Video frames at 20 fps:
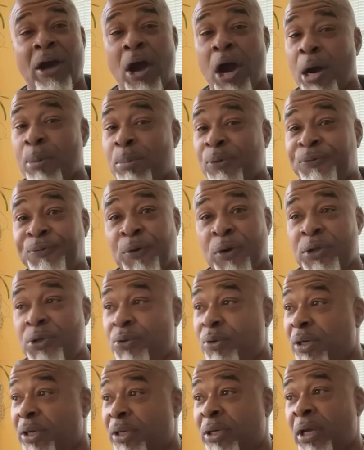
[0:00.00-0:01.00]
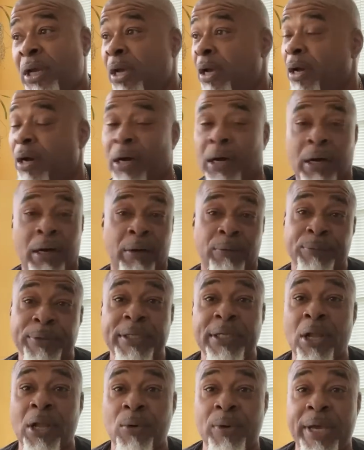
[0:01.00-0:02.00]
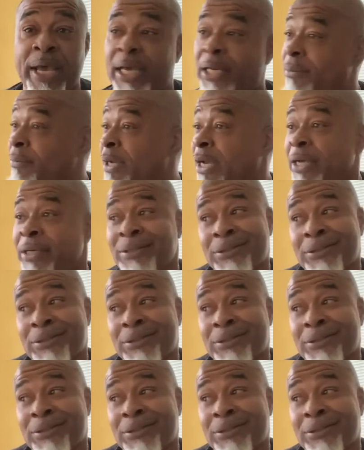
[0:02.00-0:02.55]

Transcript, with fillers: harm before you can uh, relocate them.